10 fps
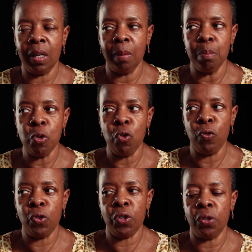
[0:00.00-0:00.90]

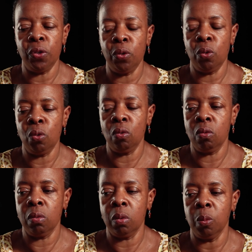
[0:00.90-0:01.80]
moved to
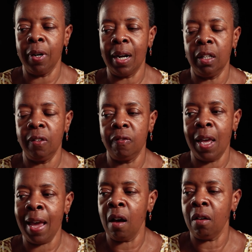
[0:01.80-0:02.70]
where I live
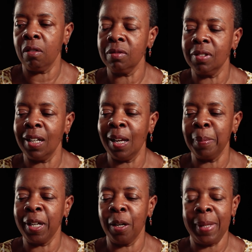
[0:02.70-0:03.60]
now, I'm
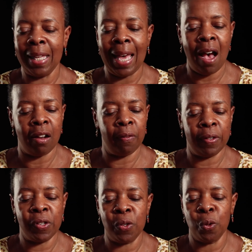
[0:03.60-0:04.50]
coming out of a
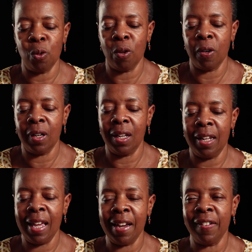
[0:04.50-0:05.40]
store in
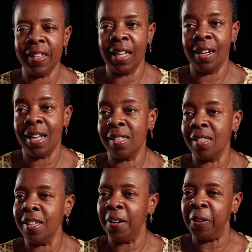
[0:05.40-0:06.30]
the area and I
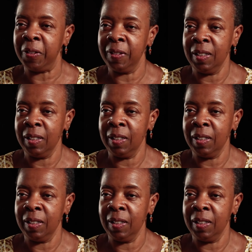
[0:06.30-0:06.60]
see her.